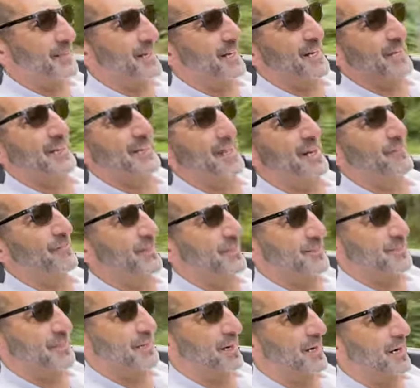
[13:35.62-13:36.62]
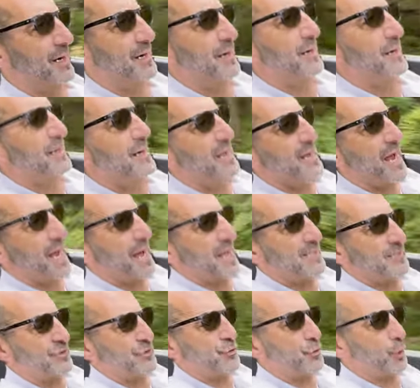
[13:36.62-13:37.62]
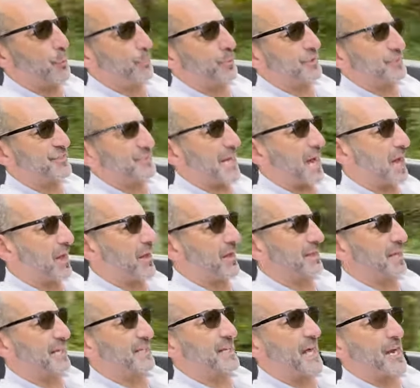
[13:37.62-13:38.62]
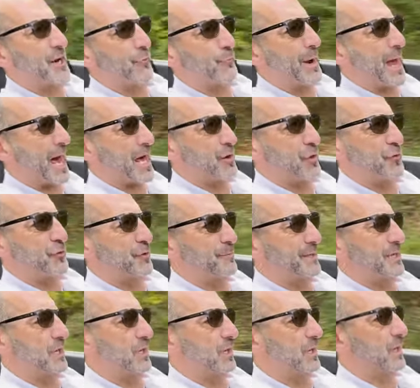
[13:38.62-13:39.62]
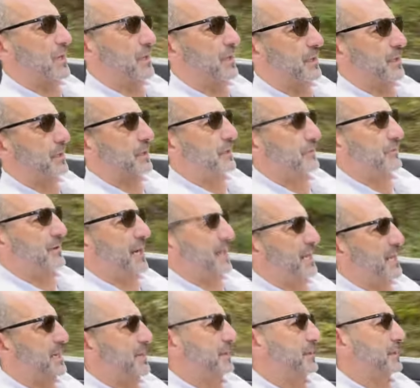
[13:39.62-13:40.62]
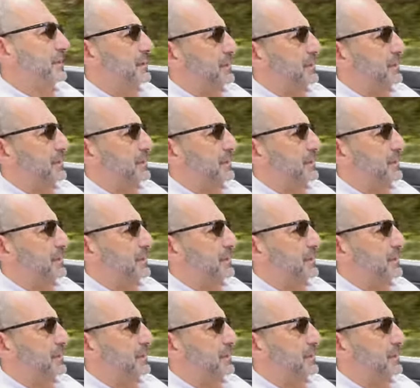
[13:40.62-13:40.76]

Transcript: you're going to love this car. And super solid, like not a rattle to be heard, right?